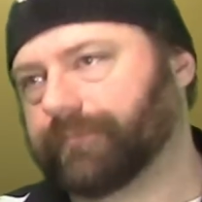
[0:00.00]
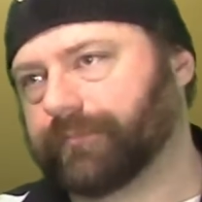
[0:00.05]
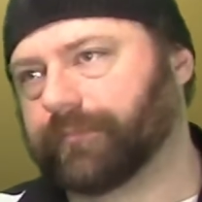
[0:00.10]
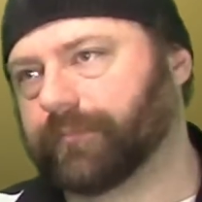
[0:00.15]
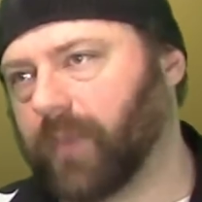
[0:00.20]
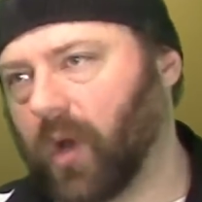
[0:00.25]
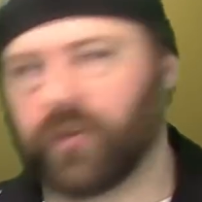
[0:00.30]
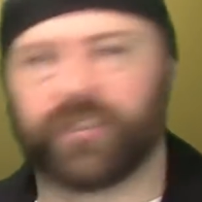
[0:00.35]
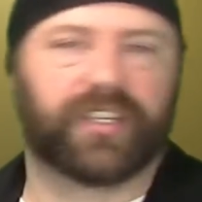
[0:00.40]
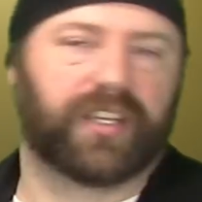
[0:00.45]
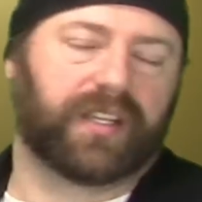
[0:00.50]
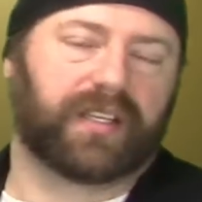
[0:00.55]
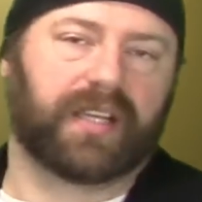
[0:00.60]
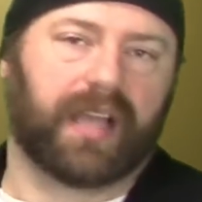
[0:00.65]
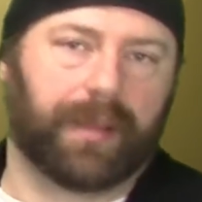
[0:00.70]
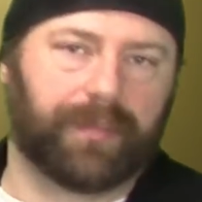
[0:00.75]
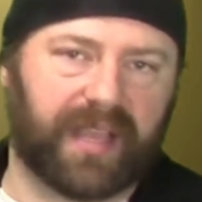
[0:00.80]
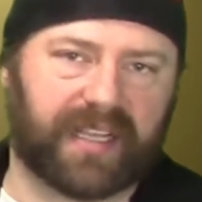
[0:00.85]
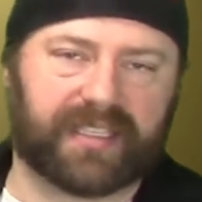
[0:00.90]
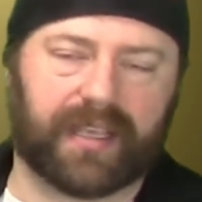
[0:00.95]
Most of the
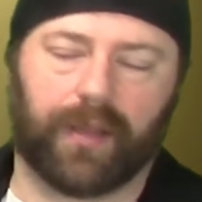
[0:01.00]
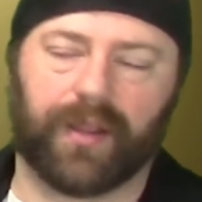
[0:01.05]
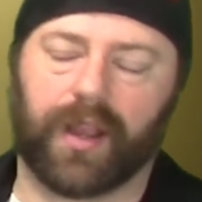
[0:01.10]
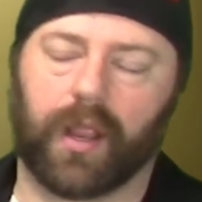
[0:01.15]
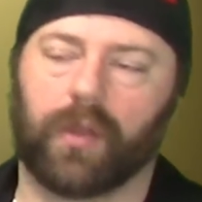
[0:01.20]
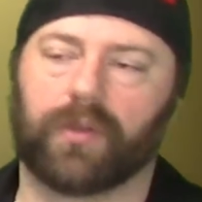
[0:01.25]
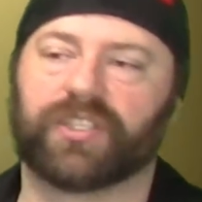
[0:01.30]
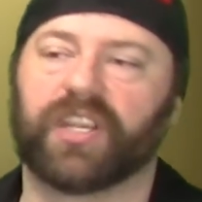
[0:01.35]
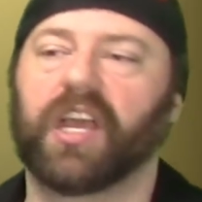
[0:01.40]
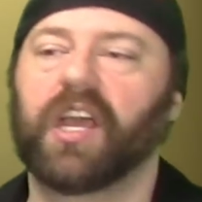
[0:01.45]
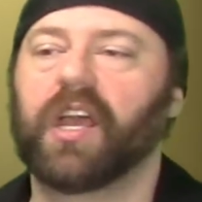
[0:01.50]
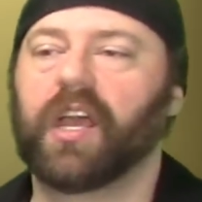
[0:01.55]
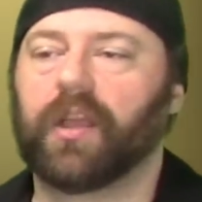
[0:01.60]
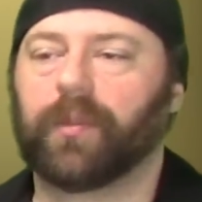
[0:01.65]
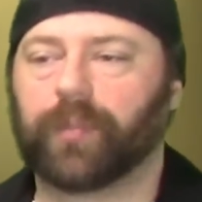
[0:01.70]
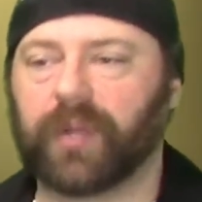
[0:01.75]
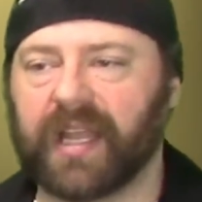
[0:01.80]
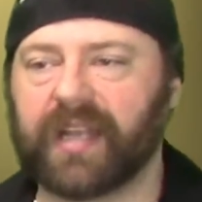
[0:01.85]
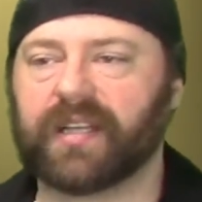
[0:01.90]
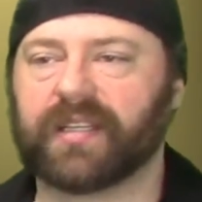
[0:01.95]
time, that's how it goes.
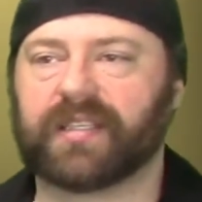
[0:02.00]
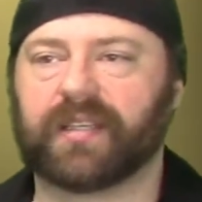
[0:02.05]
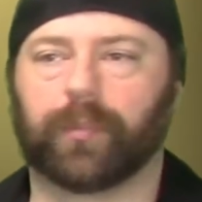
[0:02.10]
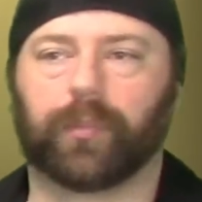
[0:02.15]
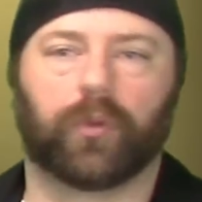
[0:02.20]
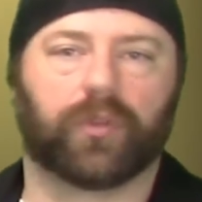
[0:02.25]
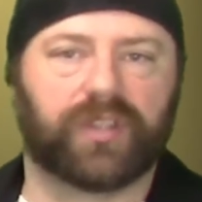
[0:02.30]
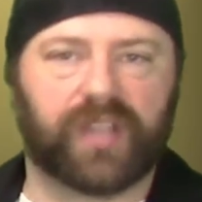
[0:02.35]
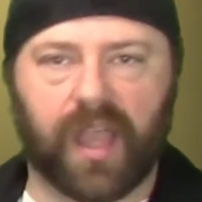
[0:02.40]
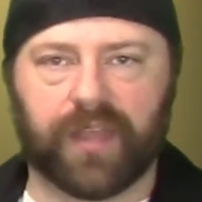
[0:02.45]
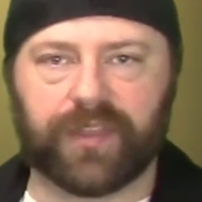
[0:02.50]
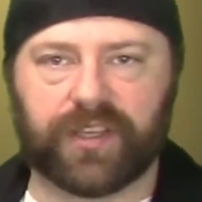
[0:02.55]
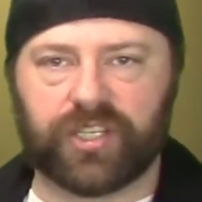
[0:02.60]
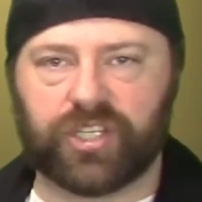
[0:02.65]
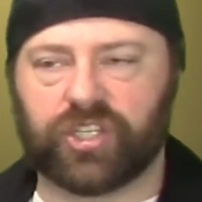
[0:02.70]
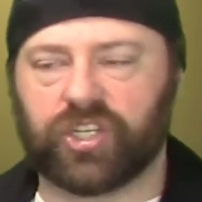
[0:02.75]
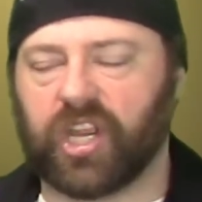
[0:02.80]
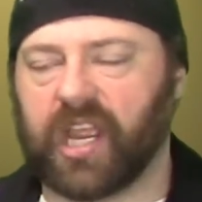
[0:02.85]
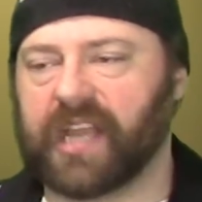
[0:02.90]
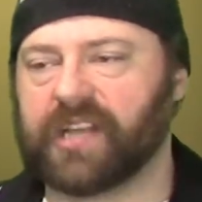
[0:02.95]
Plain and simple,
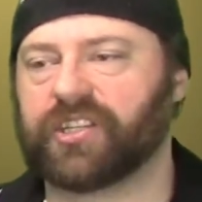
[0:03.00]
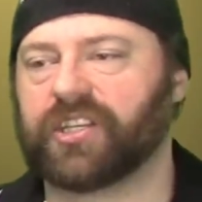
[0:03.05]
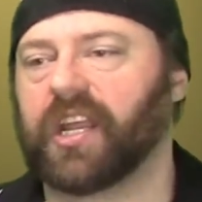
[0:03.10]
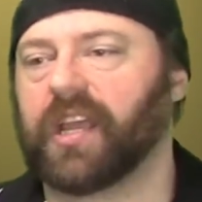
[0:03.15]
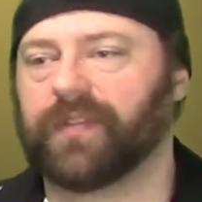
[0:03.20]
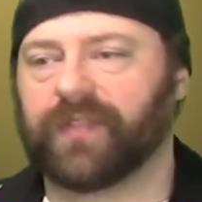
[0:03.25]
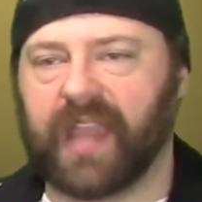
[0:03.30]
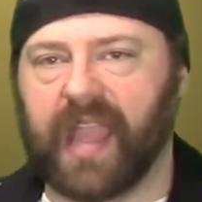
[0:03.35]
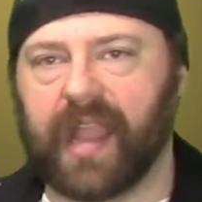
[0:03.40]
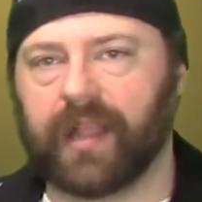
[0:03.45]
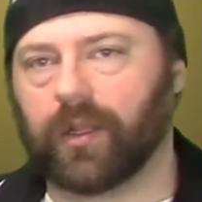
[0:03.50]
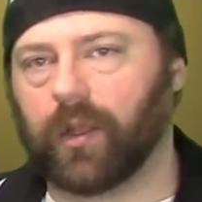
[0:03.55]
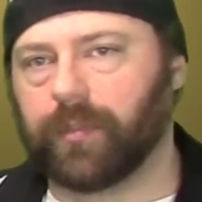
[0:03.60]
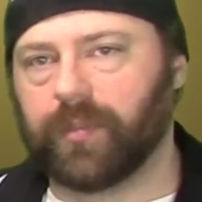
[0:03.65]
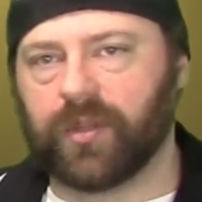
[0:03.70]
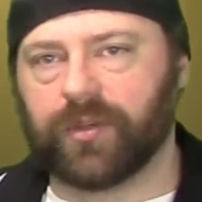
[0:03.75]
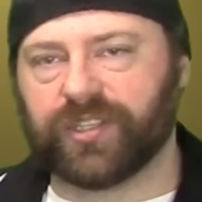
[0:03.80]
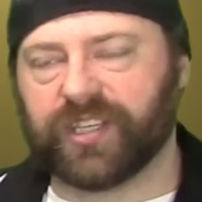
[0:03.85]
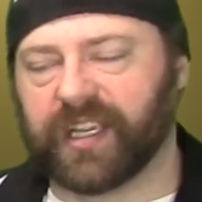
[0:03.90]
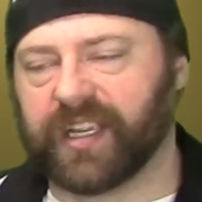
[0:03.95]
nothing's changed. The Halo
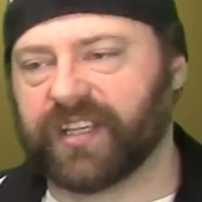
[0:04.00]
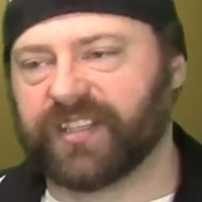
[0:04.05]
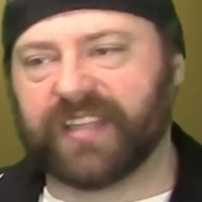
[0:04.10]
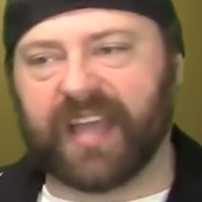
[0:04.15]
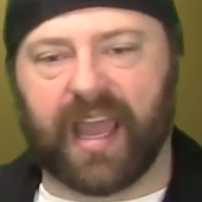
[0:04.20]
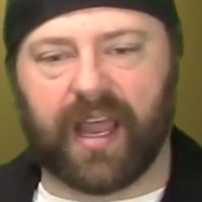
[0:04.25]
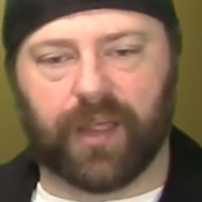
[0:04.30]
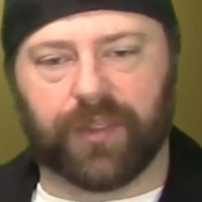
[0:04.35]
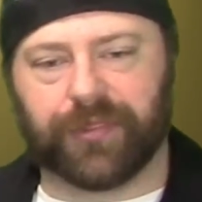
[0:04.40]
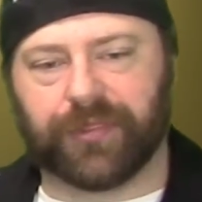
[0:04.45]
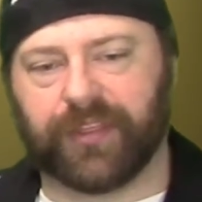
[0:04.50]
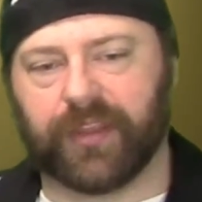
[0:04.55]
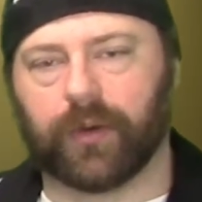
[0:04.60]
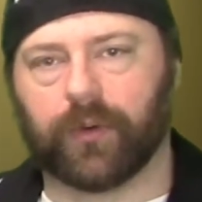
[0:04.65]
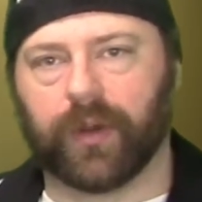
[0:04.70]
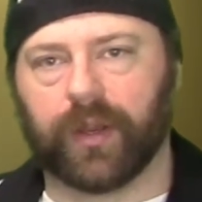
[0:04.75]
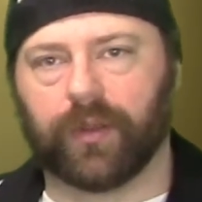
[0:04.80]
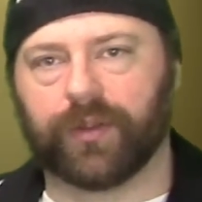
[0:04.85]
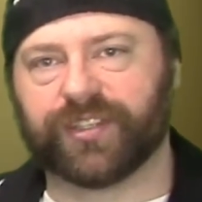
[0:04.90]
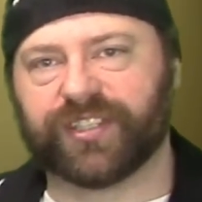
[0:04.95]
music is that
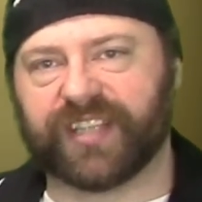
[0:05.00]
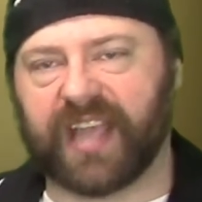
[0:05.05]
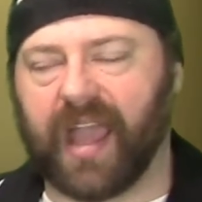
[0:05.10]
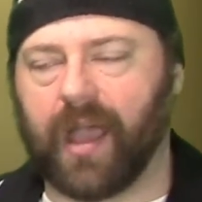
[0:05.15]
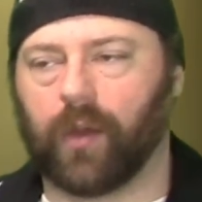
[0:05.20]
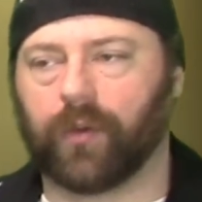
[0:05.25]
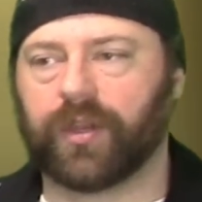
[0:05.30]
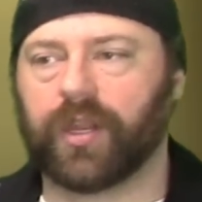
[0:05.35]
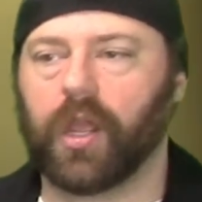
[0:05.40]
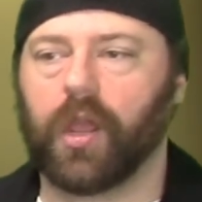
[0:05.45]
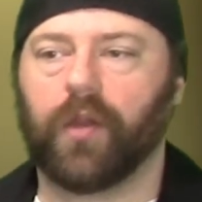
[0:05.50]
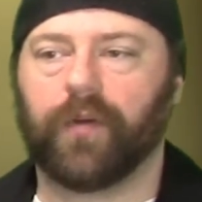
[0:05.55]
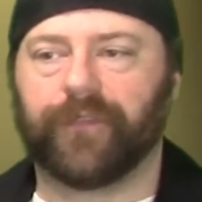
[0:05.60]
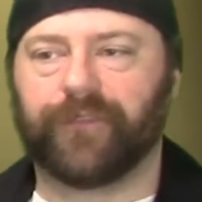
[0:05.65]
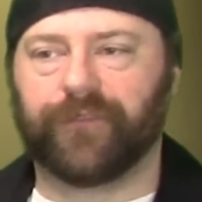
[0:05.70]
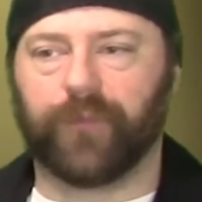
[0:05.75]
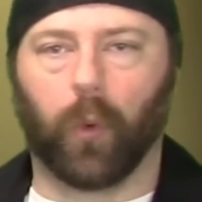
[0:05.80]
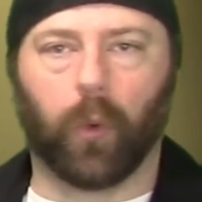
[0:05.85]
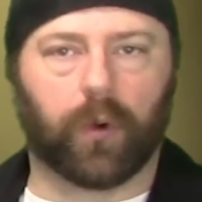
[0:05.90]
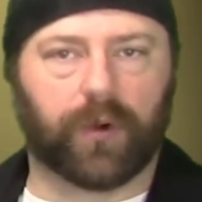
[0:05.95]
ethereal sound.
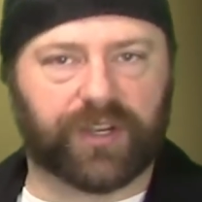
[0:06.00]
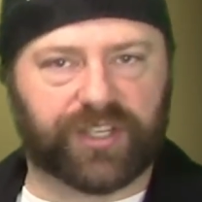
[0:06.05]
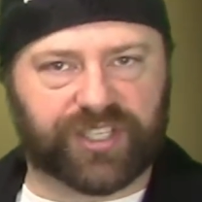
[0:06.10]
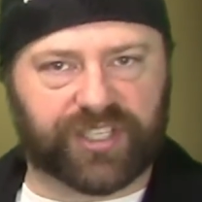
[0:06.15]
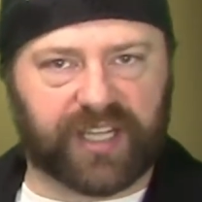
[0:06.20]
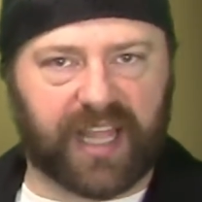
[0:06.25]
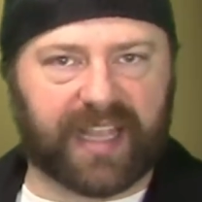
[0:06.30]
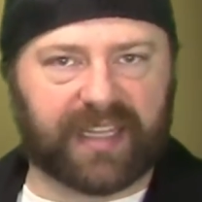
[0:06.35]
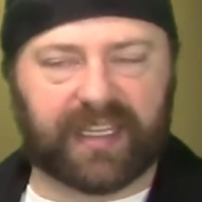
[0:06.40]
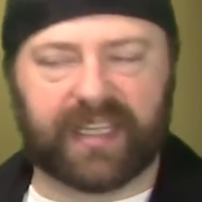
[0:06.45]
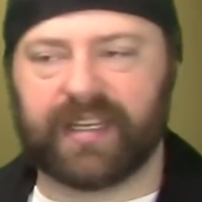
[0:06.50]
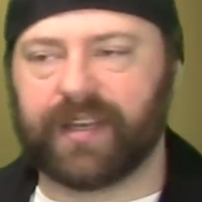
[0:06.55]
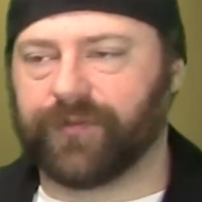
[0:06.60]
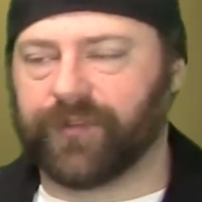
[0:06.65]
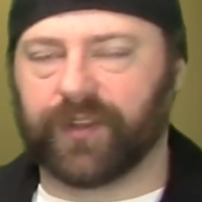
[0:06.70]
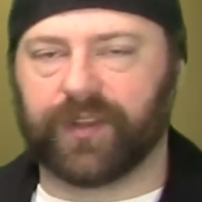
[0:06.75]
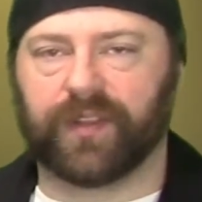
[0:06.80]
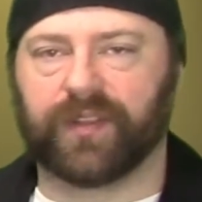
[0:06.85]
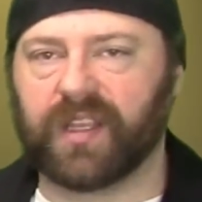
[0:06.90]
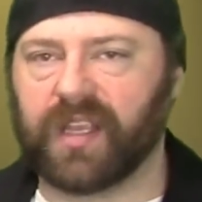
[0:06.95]
4 is slightly
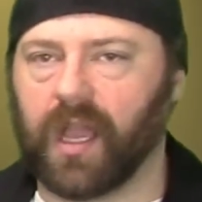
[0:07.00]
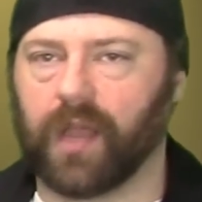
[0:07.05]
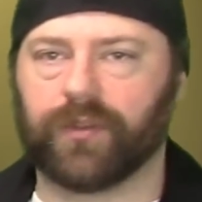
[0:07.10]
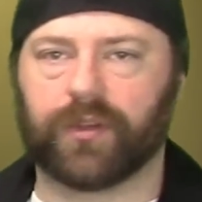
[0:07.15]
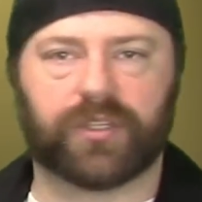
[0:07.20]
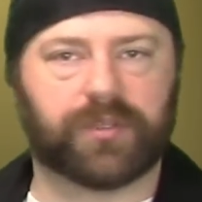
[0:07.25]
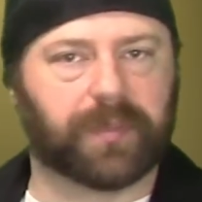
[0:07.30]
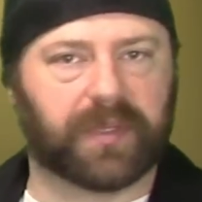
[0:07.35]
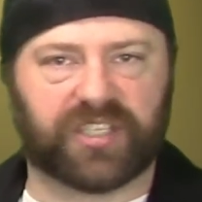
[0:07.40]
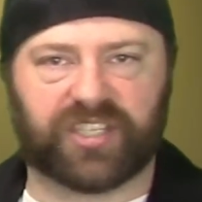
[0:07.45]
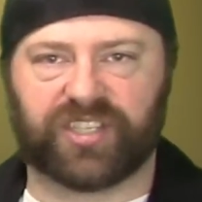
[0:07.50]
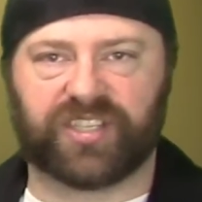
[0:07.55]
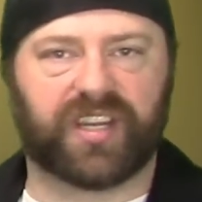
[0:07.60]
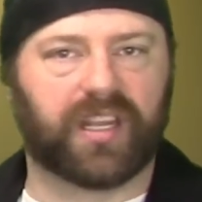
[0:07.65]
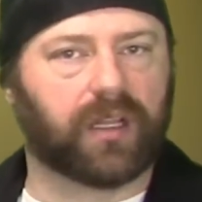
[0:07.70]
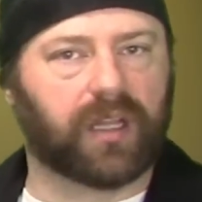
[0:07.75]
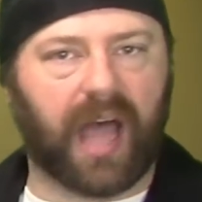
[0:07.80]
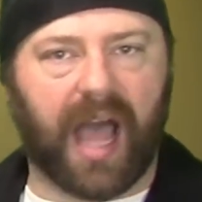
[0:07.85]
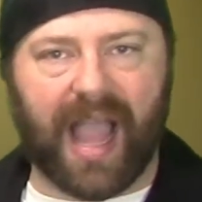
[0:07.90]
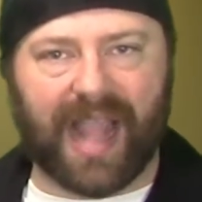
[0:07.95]
different than the others, but
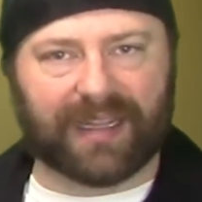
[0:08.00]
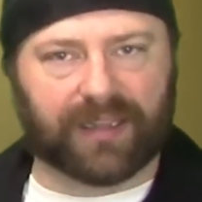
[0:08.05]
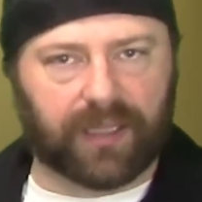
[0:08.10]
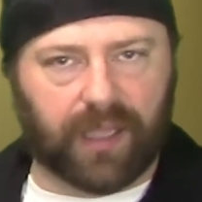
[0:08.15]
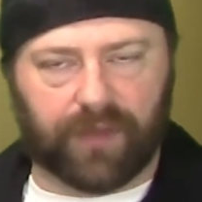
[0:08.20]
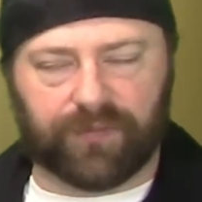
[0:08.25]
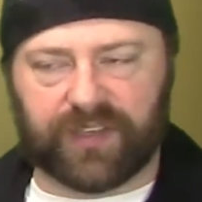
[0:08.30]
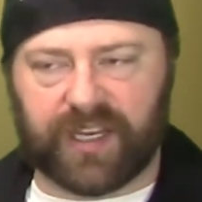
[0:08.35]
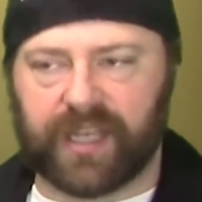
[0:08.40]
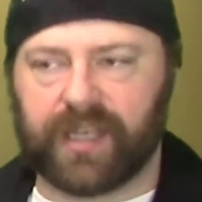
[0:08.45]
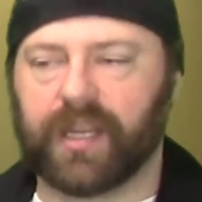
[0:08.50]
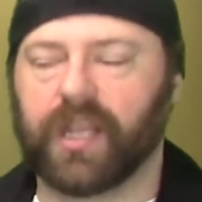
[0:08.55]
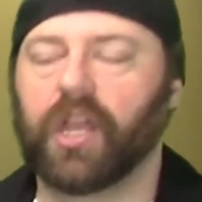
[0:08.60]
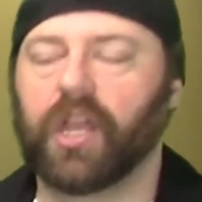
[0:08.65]
still, I loved it.